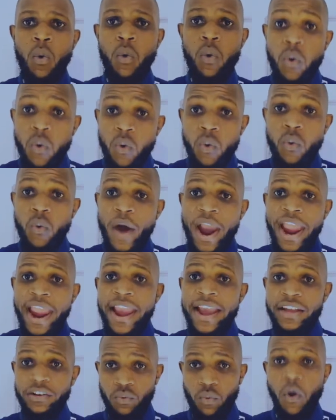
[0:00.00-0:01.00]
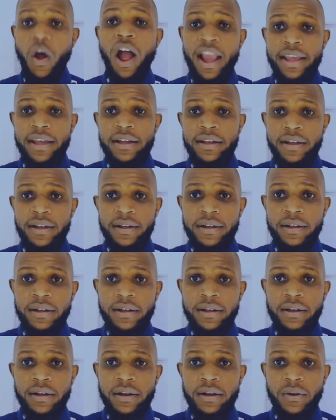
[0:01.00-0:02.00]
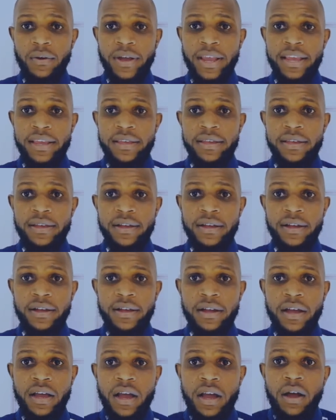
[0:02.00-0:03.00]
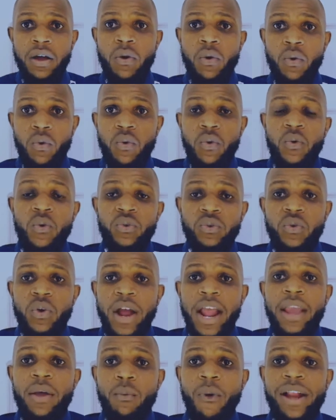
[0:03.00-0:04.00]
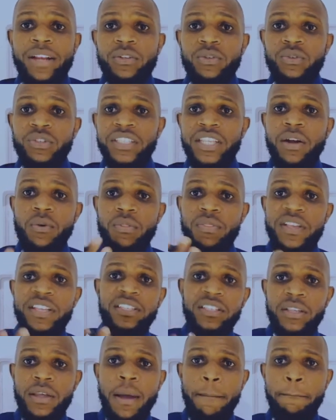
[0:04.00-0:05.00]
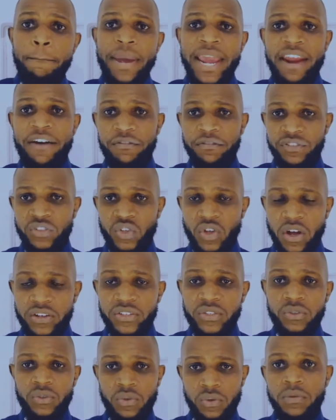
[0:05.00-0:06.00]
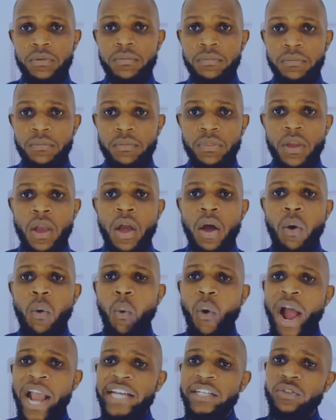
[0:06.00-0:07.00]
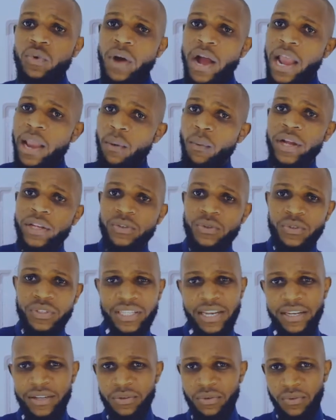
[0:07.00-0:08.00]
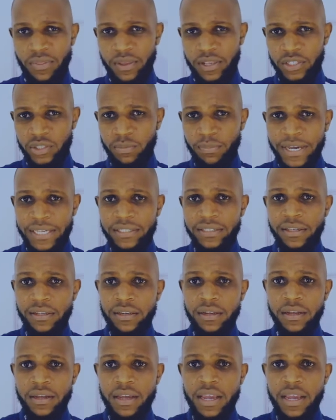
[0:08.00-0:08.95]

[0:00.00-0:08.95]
Who, where, and why? Okay? Who do I want to sell this pair of socks to? Why do I want to sell it to this person?